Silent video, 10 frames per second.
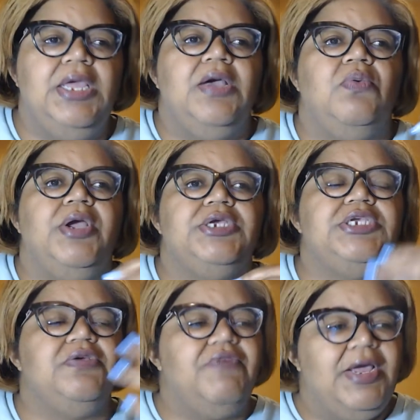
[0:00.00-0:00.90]
where she
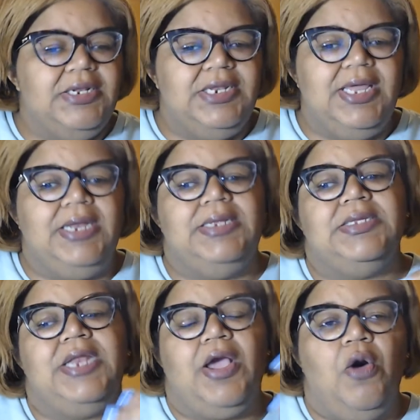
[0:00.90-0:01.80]
invited the ladies,
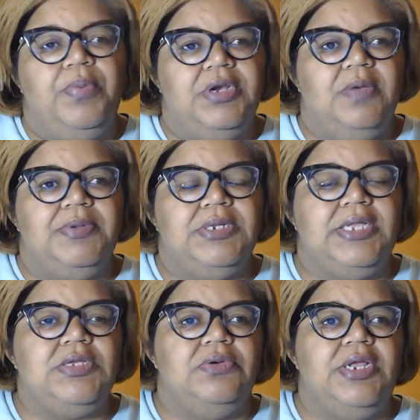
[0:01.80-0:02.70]
and they opened up and they
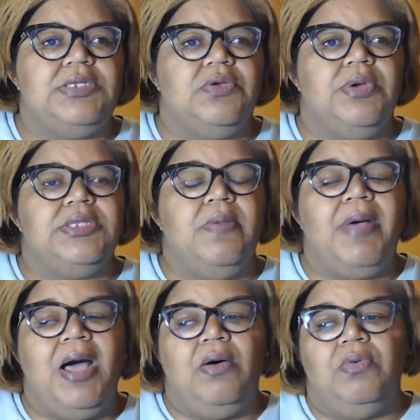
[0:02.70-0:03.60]
told their stories
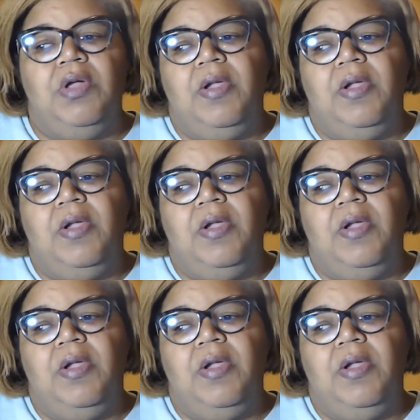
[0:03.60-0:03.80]
about